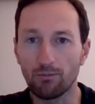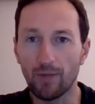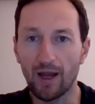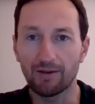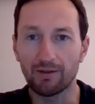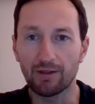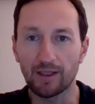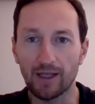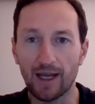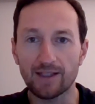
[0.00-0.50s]

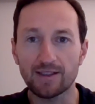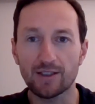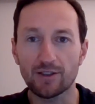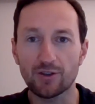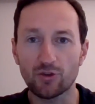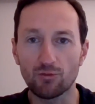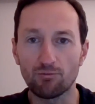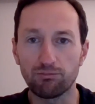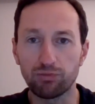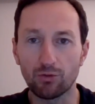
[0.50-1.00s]
having access
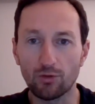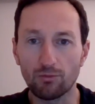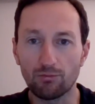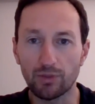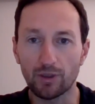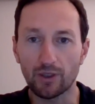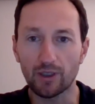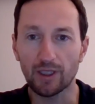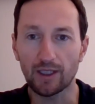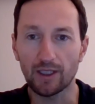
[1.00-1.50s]
to
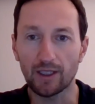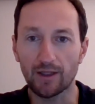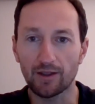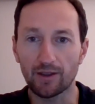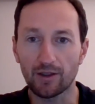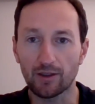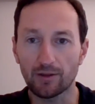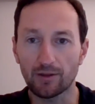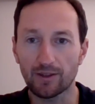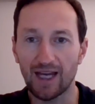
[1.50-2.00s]
Bloomberg and
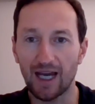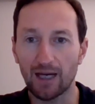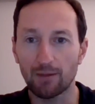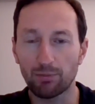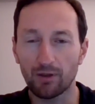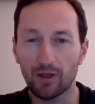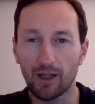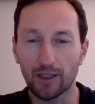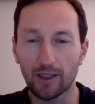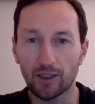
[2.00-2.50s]
other
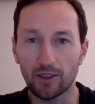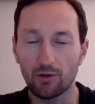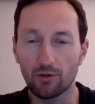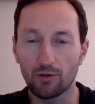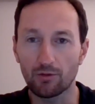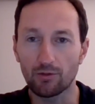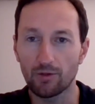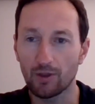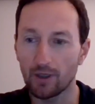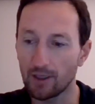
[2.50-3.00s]
Capital
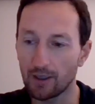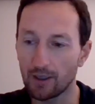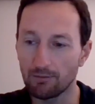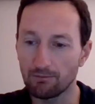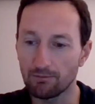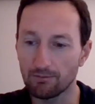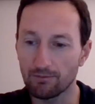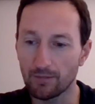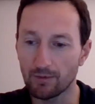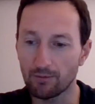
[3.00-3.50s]
IQ
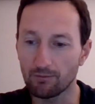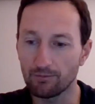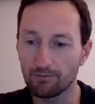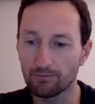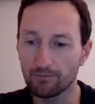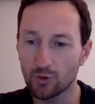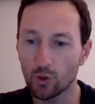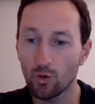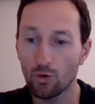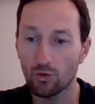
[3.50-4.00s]

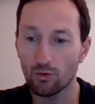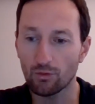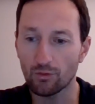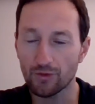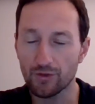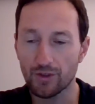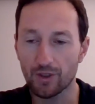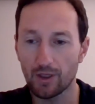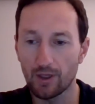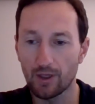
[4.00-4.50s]

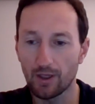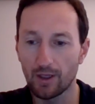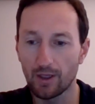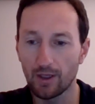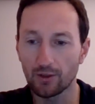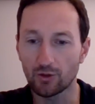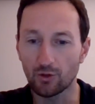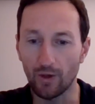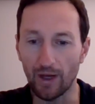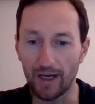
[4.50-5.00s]
tools
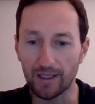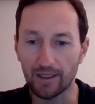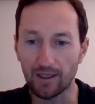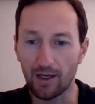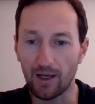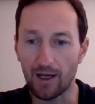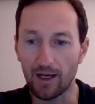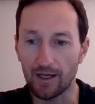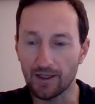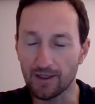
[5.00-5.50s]
to
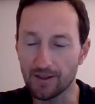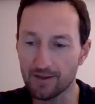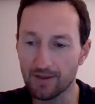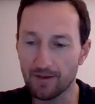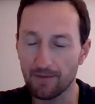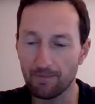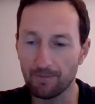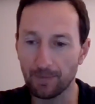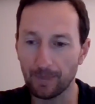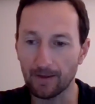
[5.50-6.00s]
analyze
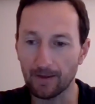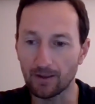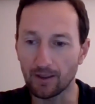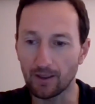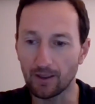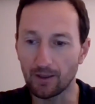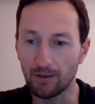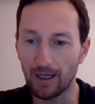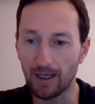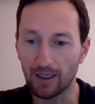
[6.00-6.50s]

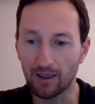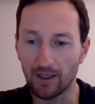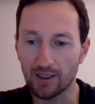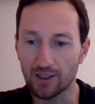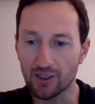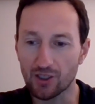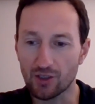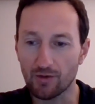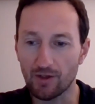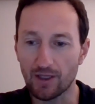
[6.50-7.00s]

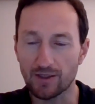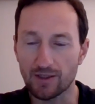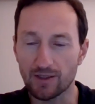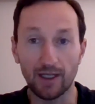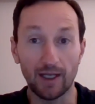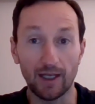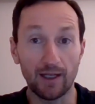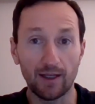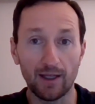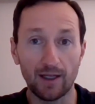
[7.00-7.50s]
trends
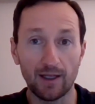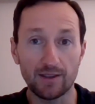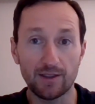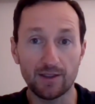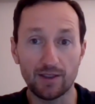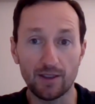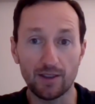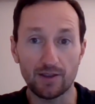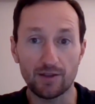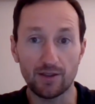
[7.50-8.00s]
and analyze
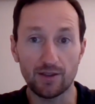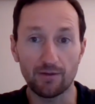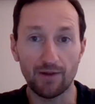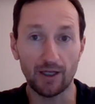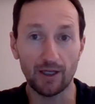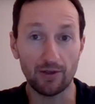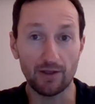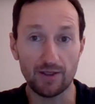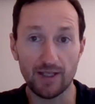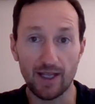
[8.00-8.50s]
these
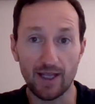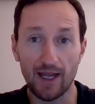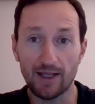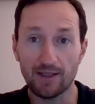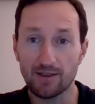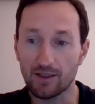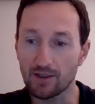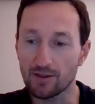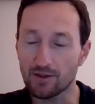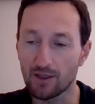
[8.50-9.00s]
various
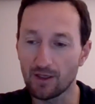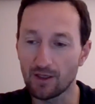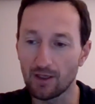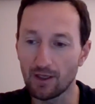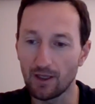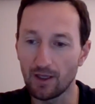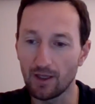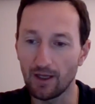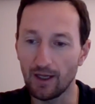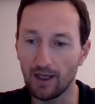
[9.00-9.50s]
assets.
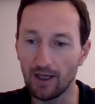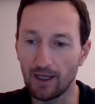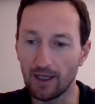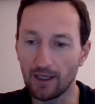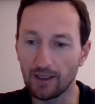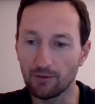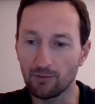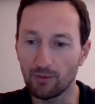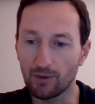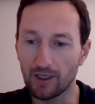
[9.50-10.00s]

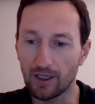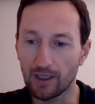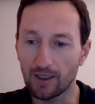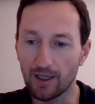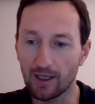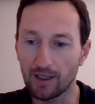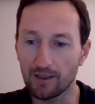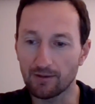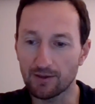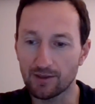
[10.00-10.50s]
And when I
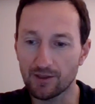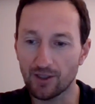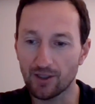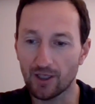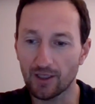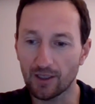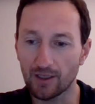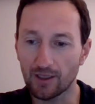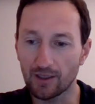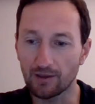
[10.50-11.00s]
got
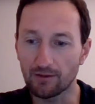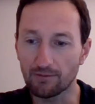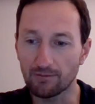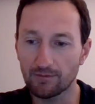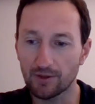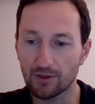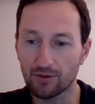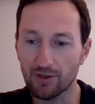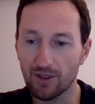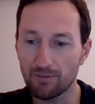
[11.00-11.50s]
started in
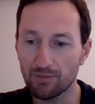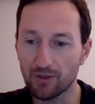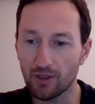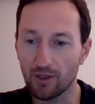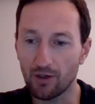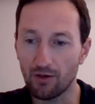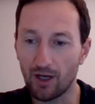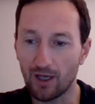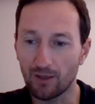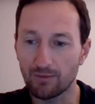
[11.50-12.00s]

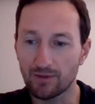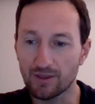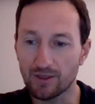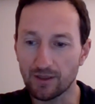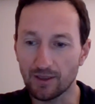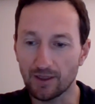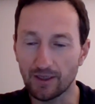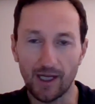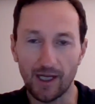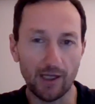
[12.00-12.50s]
crypto,
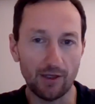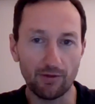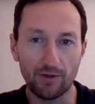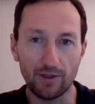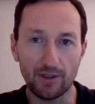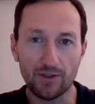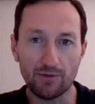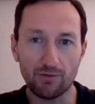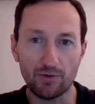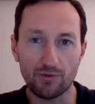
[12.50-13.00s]
obviously none of
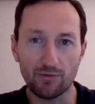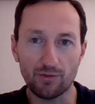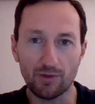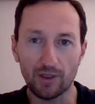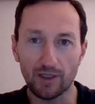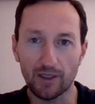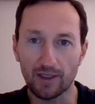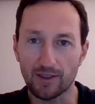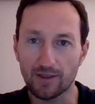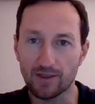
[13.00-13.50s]
this was
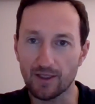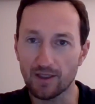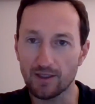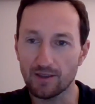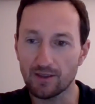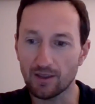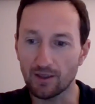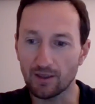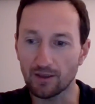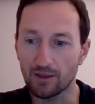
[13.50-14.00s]
really
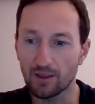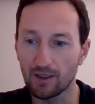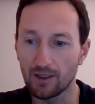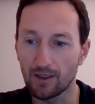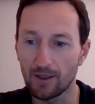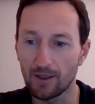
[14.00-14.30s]
existent.